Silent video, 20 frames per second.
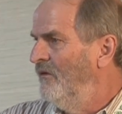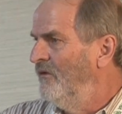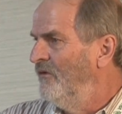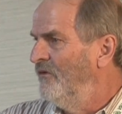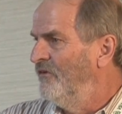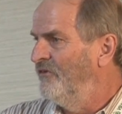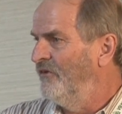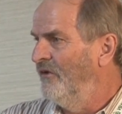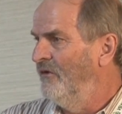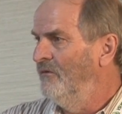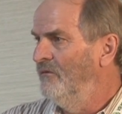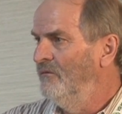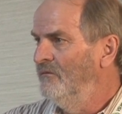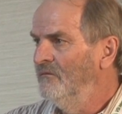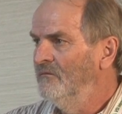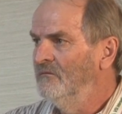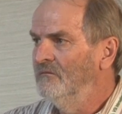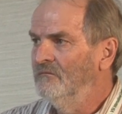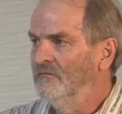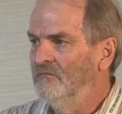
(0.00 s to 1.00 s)
So
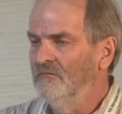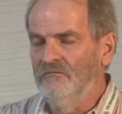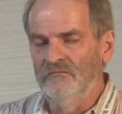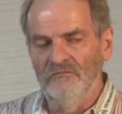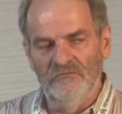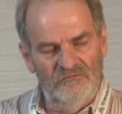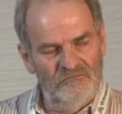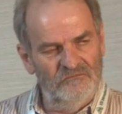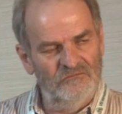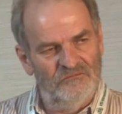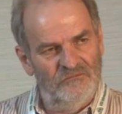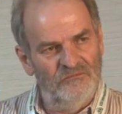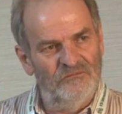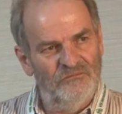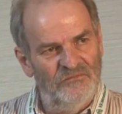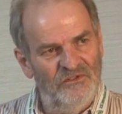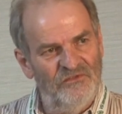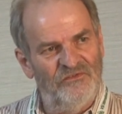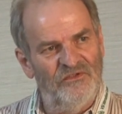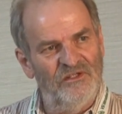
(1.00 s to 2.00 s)

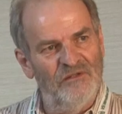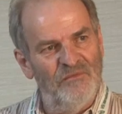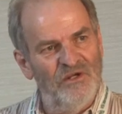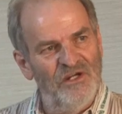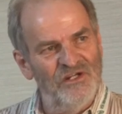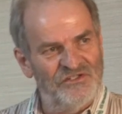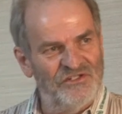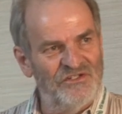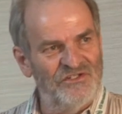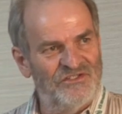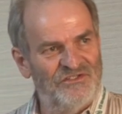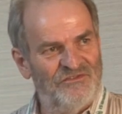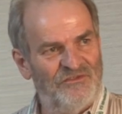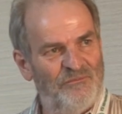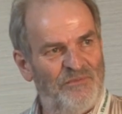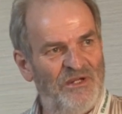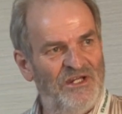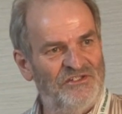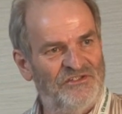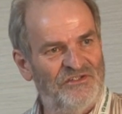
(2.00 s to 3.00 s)
with the emergence of the
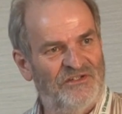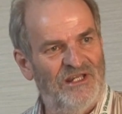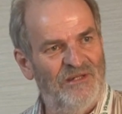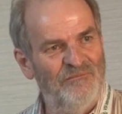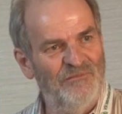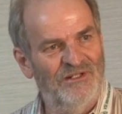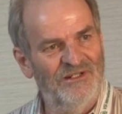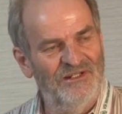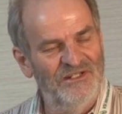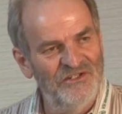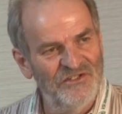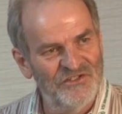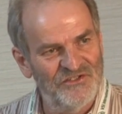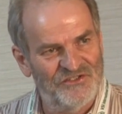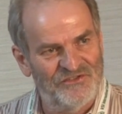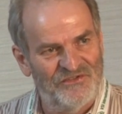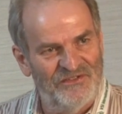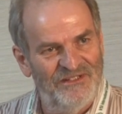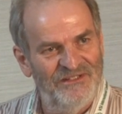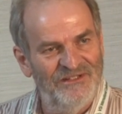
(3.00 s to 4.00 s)
petrochemical
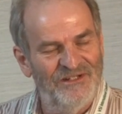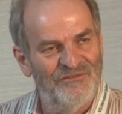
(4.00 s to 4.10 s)
industry,